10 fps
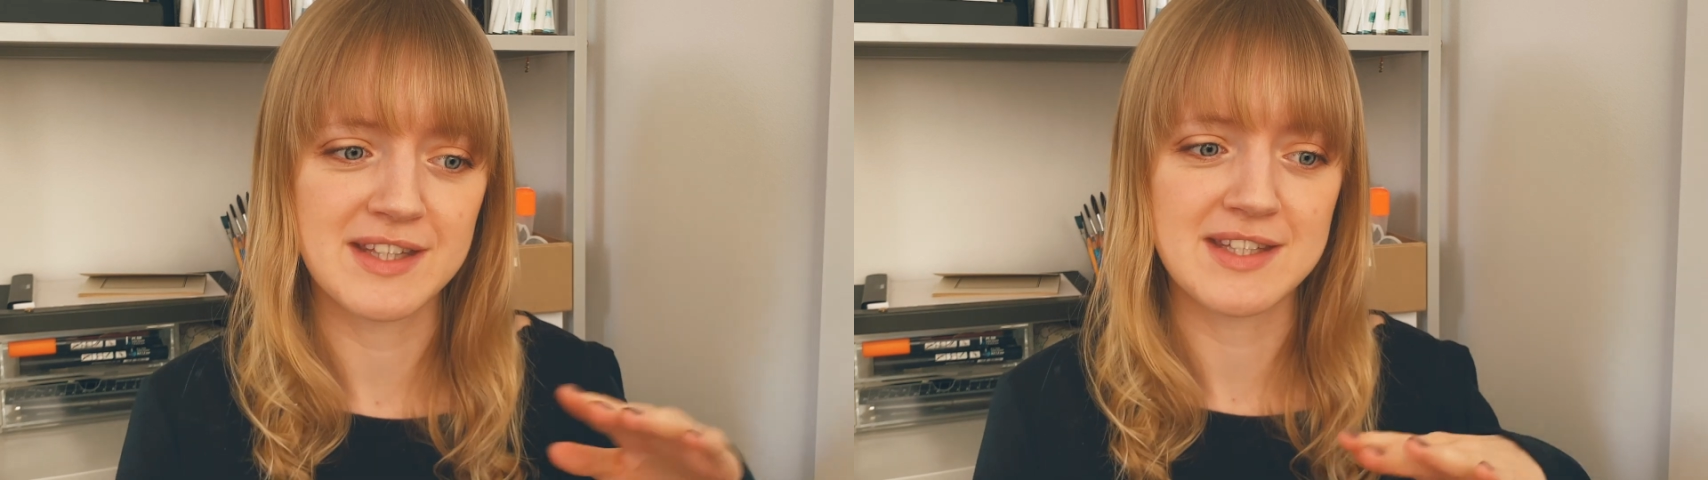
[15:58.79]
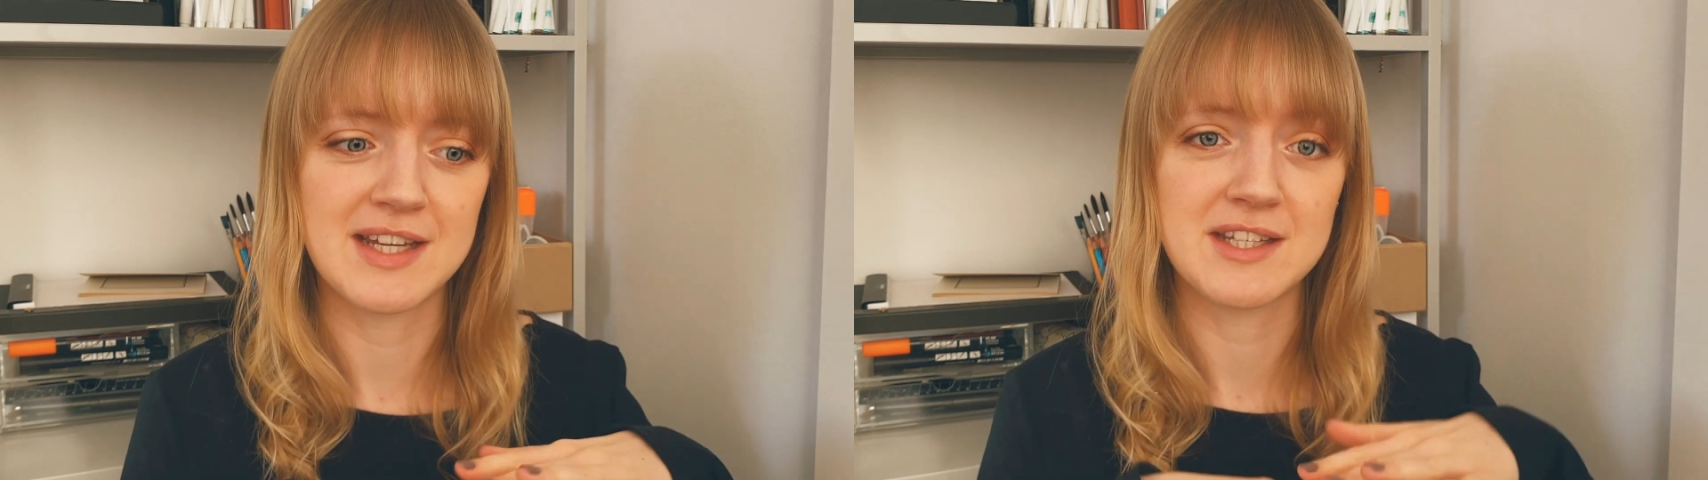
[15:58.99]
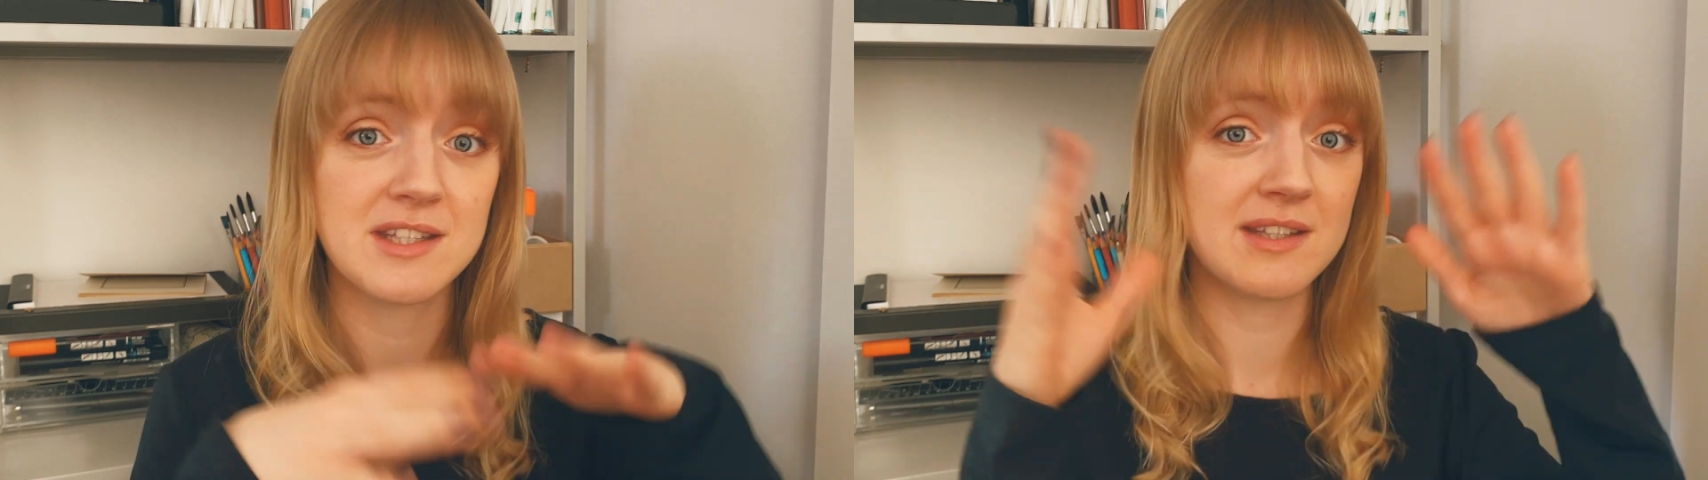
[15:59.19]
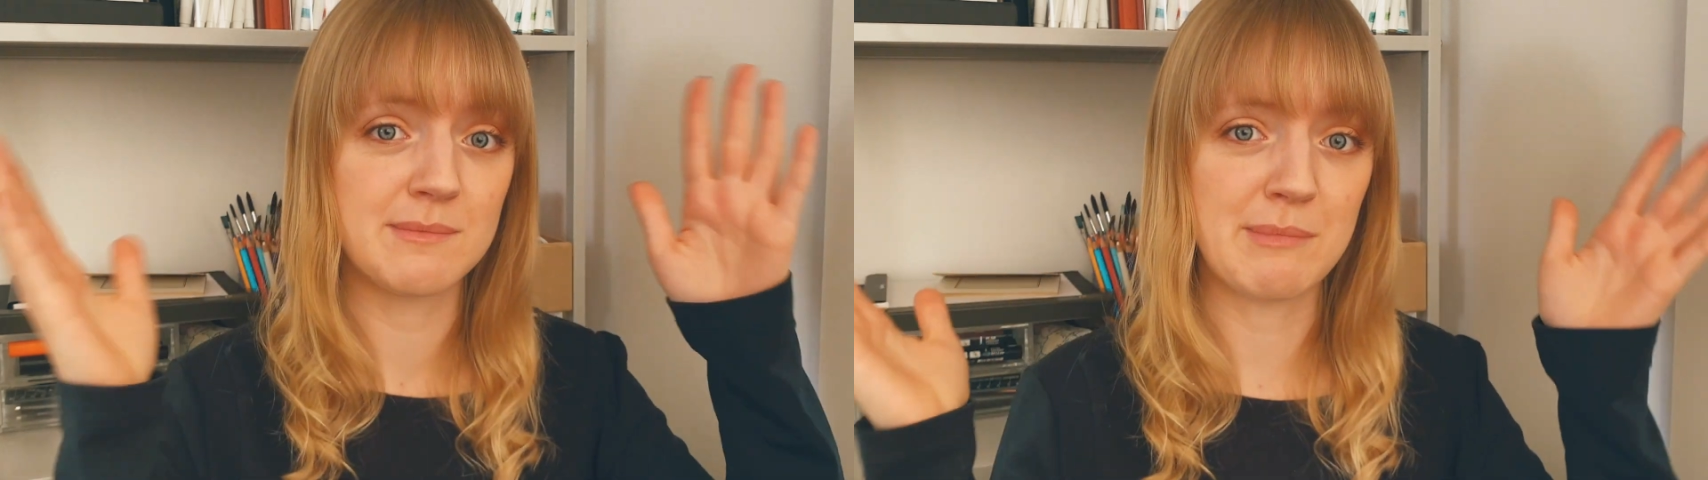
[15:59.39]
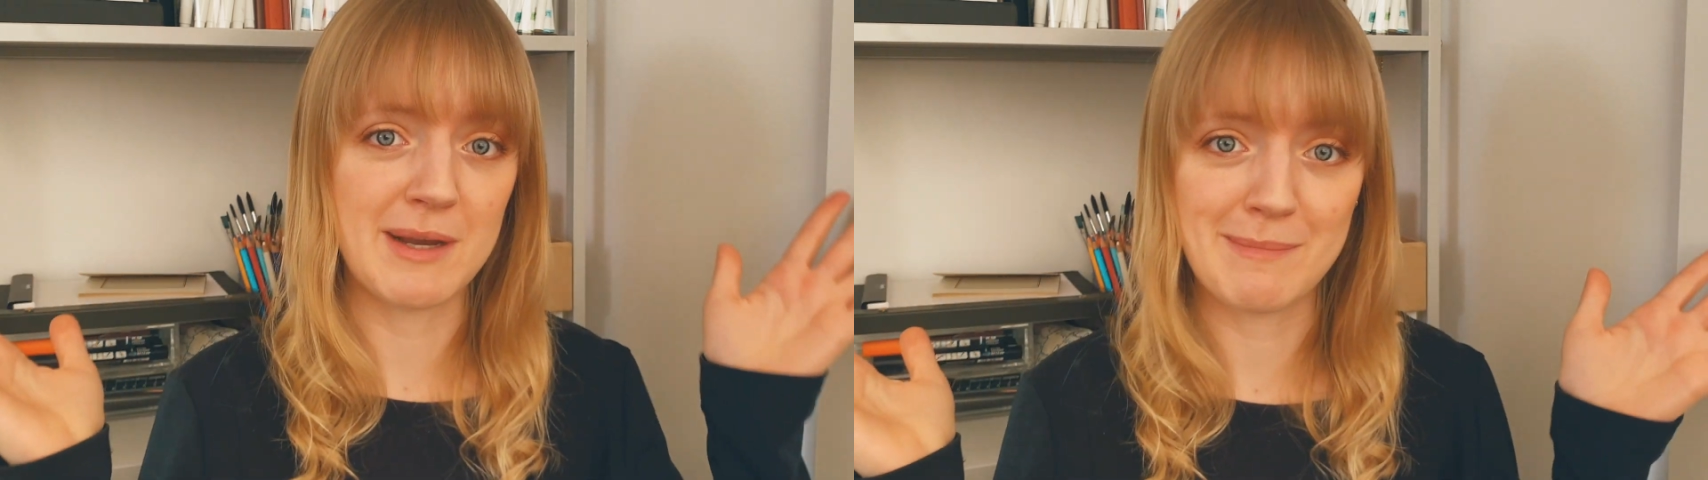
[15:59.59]
says
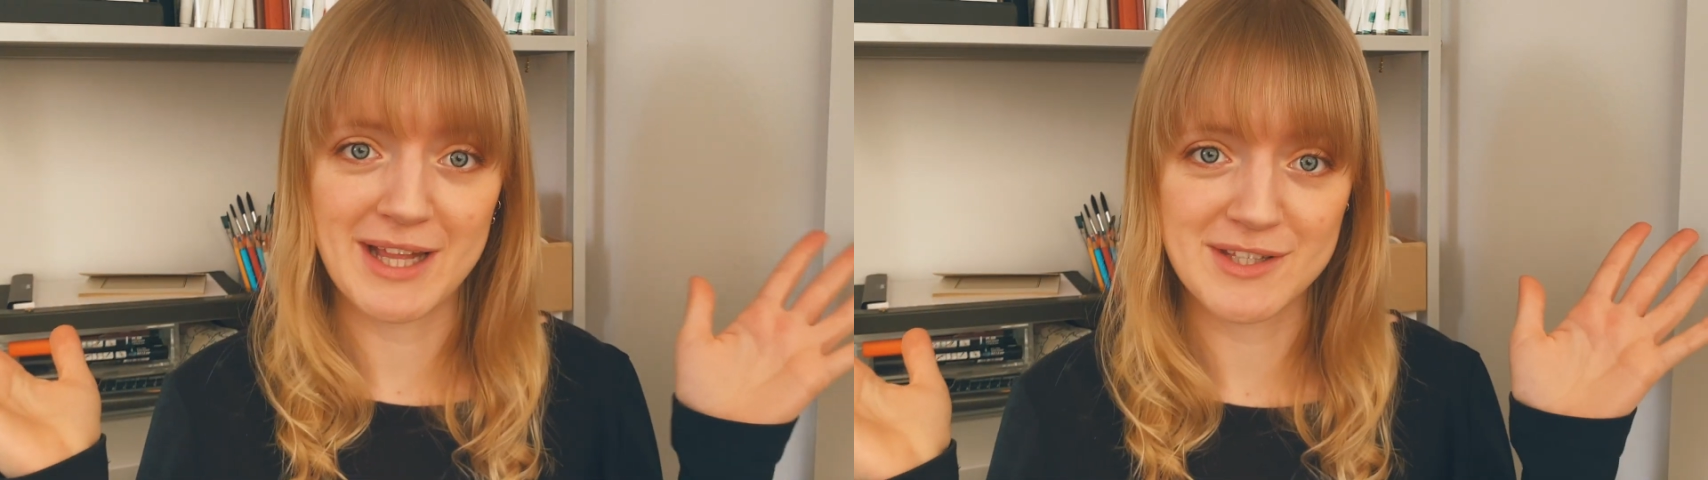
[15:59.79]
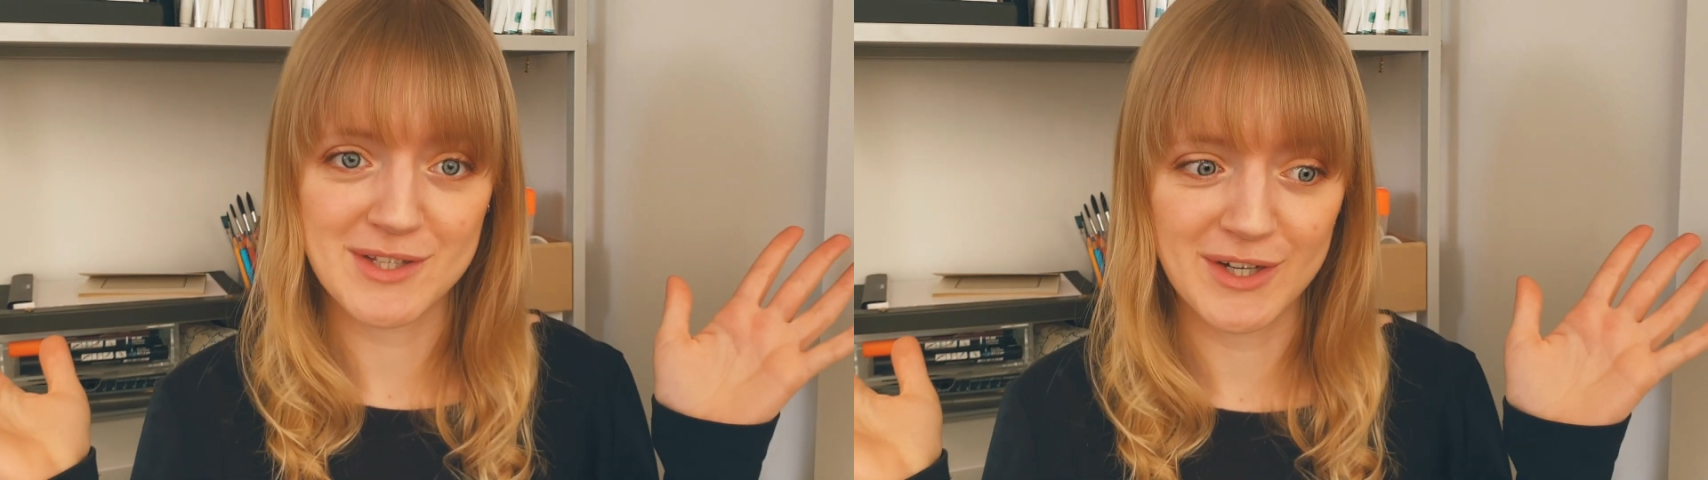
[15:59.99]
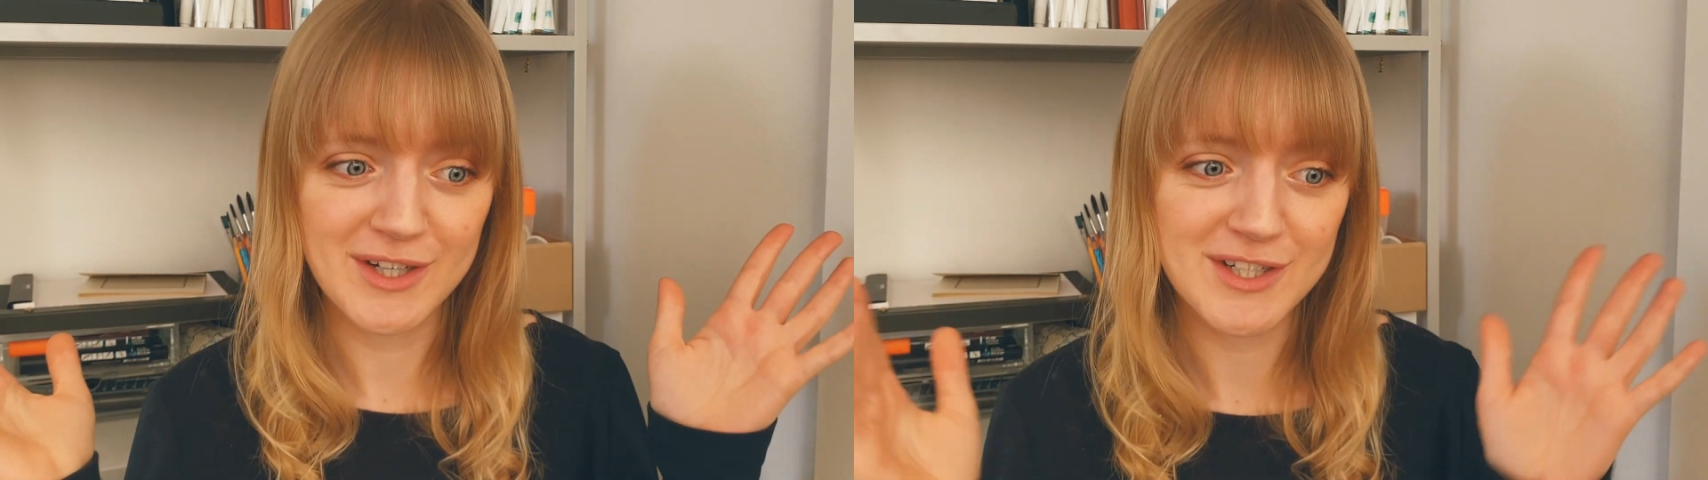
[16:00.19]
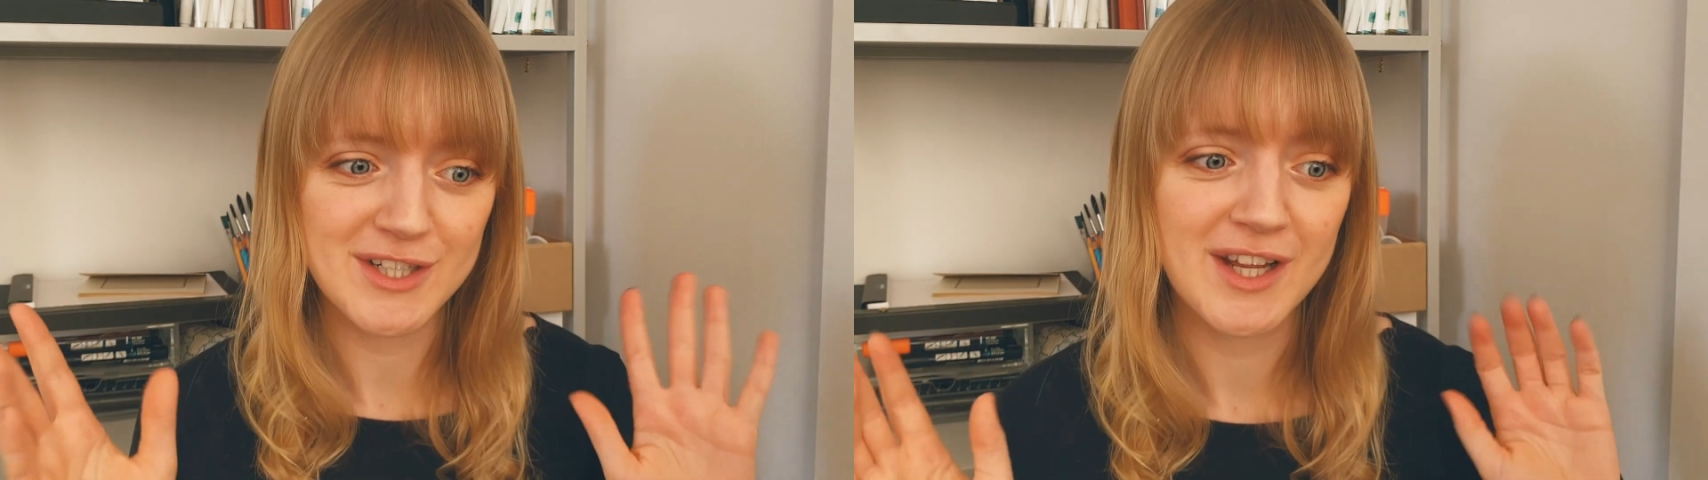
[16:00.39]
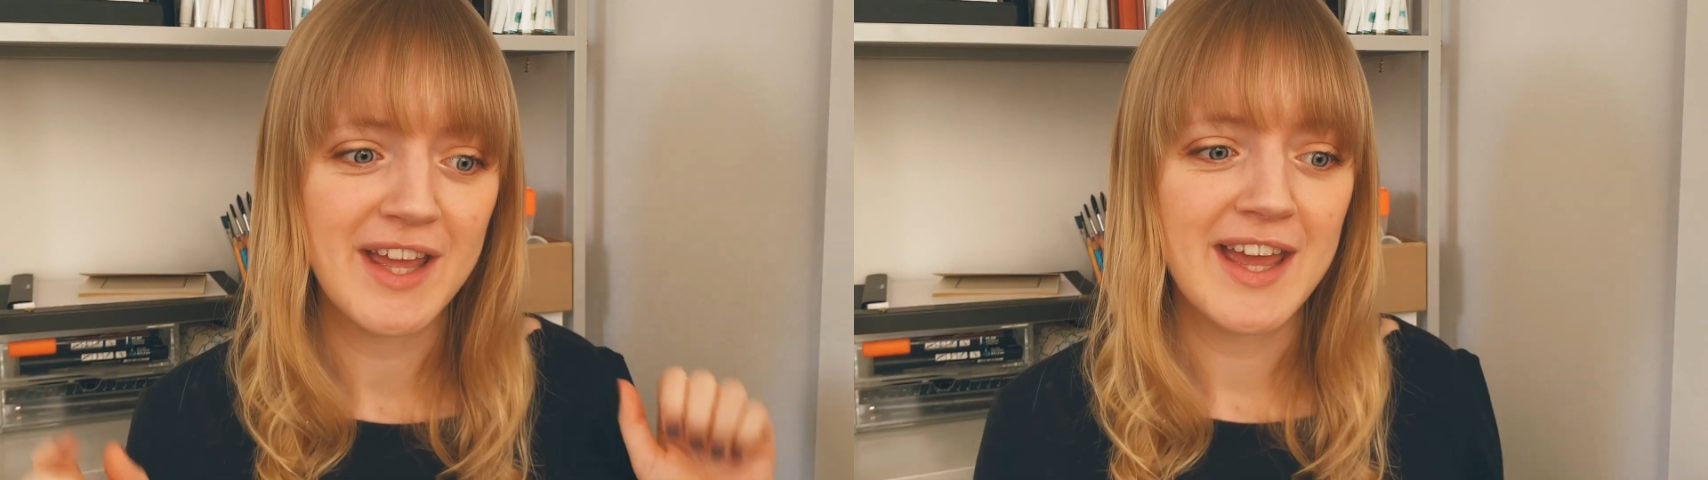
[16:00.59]
pen pal search,